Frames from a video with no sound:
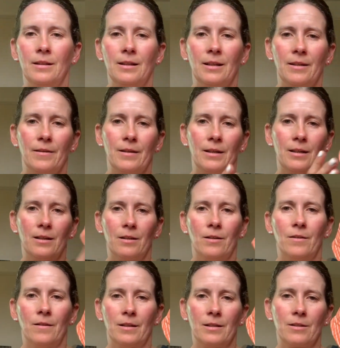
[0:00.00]
I think
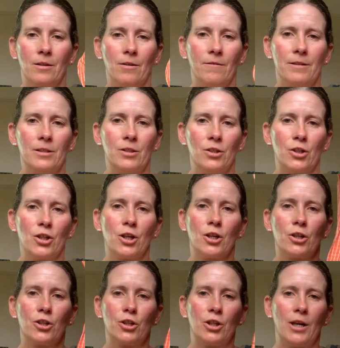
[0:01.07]
this orange
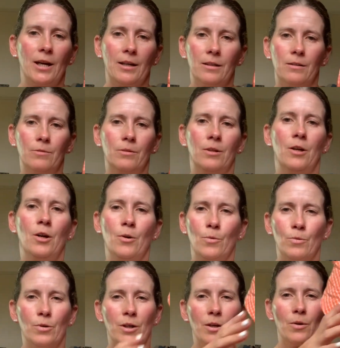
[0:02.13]
check
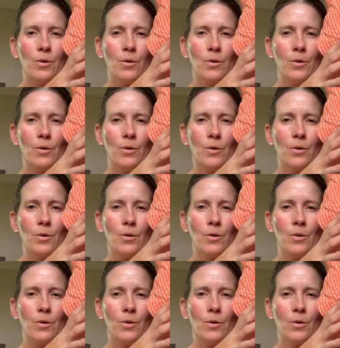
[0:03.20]
would go